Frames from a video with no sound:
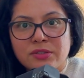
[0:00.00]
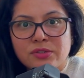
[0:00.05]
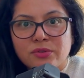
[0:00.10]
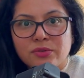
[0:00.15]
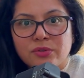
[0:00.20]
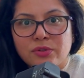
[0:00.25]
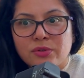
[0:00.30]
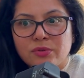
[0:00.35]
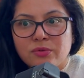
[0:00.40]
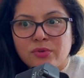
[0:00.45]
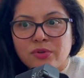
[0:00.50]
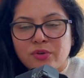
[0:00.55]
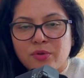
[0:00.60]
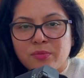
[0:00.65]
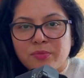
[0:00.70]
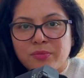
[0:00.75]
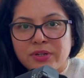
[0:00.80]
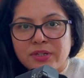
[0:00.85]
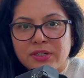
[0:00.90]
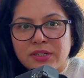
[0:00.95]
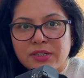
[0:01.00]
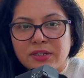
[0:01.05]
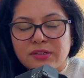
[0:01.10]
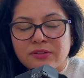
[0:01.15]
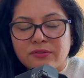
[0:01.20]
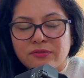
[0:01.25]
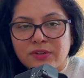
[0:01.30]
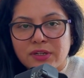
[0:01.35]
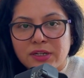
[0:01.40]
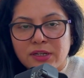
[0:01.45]
So, you are operating at
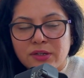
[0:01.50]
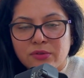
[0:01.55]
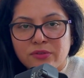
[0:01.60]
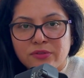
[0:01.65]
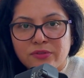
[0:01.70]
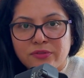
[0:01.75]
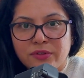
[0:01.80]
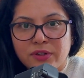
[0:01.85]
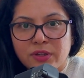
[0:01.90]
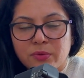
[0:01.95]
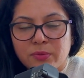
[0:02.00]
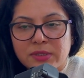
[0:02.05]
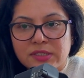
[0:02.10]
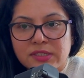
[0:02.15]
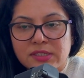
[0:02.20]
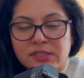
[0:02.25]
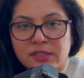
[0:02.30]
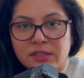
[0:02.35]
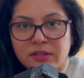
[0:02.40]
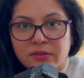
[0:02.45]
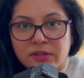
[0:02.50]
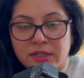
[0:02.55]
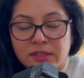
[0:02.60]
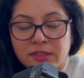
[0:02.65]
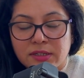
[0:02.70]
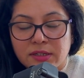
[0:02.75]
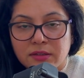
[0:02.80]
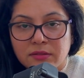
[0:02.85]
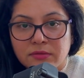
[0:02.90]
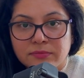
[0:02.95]
a very low frequency
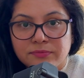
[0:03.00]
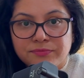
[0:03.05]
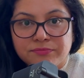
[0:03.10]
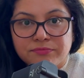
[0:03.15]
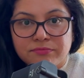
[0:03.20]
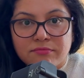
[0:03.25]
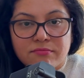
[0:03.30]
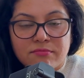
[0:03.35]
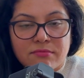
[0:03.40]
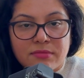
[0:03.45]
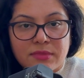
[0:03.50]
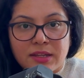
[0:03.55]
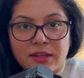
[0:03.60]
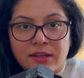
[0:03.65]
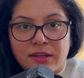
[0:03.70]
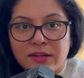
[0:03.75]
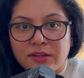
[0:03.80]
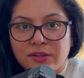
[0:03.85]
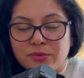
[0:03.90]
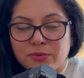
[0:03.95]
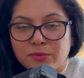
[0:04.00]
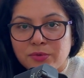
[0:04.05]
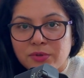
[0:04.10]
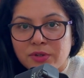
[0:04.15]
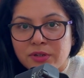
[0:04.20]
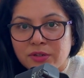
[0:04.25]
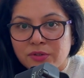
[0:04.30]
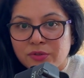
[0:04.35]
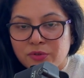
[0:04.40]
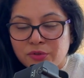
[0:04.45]
right now, and you
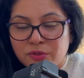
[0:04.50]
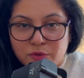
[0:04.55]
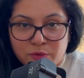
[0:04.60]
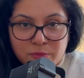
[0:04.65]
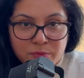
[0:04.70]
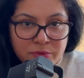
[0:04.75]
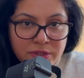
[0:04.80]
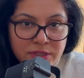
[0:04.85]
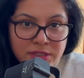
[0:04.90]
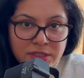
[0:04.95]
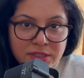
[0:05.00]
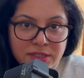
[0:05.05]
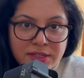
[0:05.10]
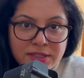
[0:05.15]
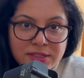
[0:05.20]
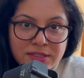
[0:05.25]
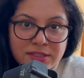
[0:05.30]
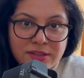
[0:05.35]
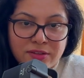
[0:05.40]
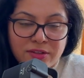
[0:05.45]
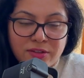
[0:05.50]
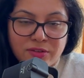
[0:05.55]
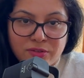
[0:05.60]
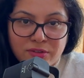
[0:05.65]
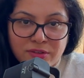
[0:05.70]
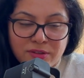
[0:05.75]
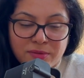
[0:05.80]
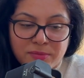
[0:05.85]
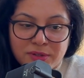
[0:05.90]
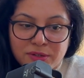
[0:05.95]
are not operating at the
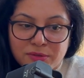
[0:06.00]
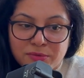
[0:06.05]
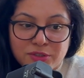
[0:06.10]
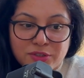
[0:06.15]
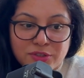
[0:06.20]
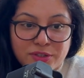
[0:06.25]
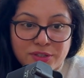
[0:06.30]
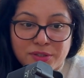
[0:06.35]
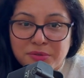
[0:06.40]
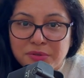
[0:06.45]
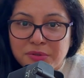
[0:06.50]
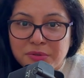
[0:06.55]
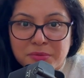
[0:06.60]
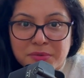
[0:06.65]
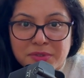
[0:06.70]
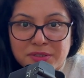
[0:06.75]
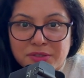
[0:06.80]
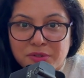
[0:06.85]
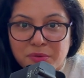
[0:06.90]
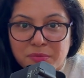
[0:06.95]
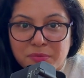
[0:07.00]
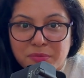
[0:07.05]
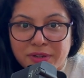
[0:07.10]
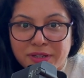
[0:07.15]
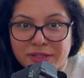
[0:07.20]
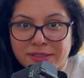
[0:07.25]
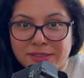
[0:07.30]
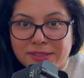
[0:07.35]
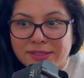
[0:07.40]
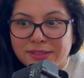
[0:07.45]
rhythm at which the universe
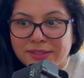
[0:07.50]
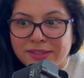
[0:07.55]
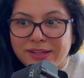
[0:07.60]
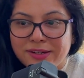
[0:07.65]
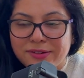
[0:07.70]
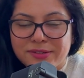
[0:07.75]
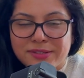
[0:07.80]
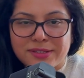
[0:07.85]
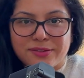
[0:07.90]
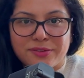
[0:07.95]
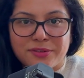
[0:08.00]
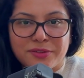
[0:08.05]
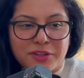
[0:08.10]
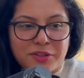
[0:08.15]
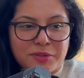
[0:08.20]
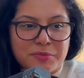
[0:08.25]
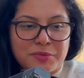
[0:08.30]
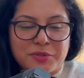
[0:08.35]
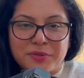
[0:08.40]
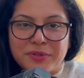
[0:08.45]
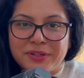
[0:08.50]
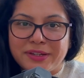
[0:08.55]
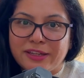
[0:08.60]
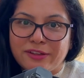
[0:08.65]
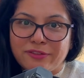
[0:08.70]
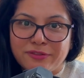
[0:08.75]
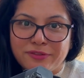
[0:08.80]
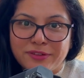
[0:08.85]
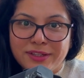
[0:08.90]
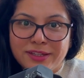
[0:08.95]
operates. There is a rhythm to life.